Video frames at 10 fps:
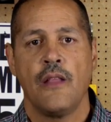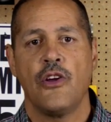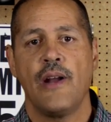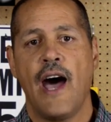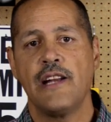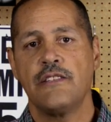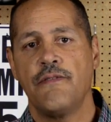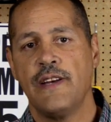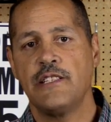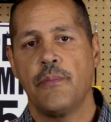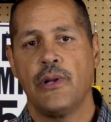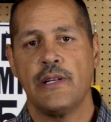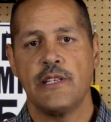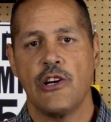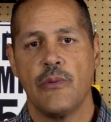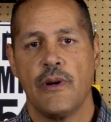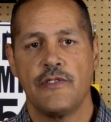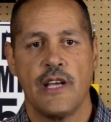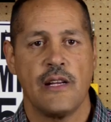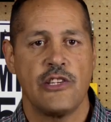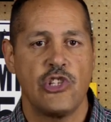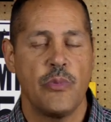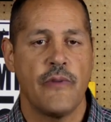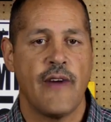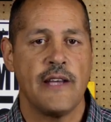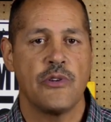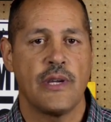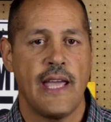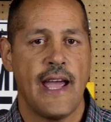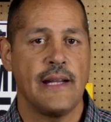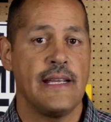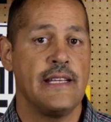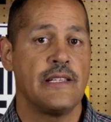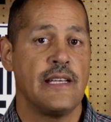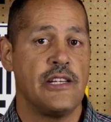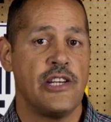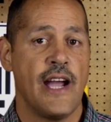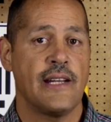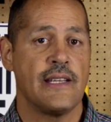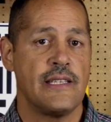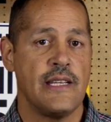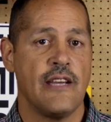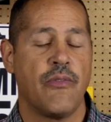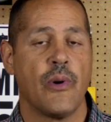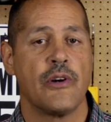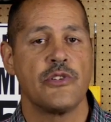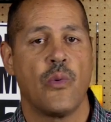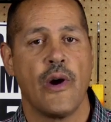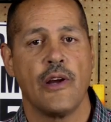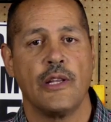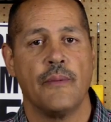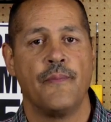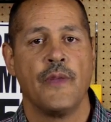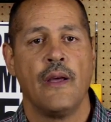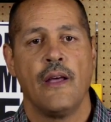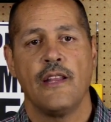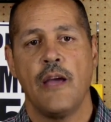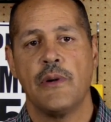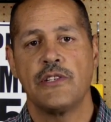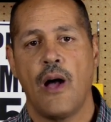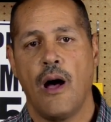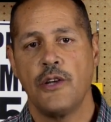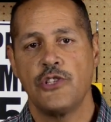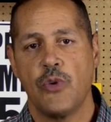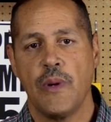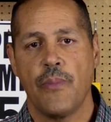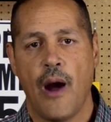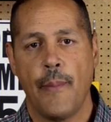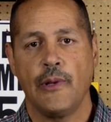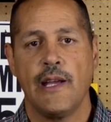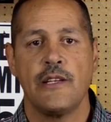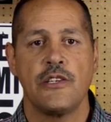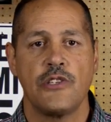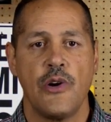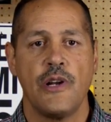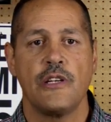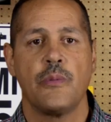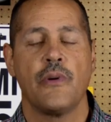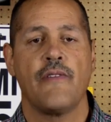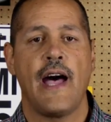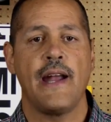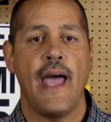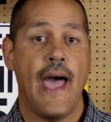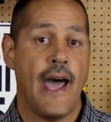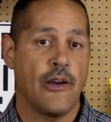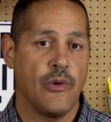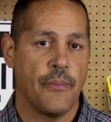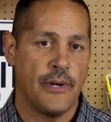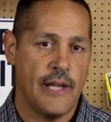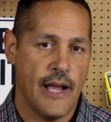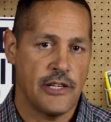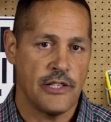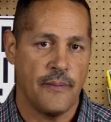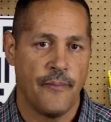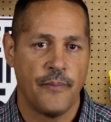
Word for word: They're not as visible as earmuffs, and a supervisor can't easily check to see if workers are wearing them. They must also be properly inserted to provide adequate protection.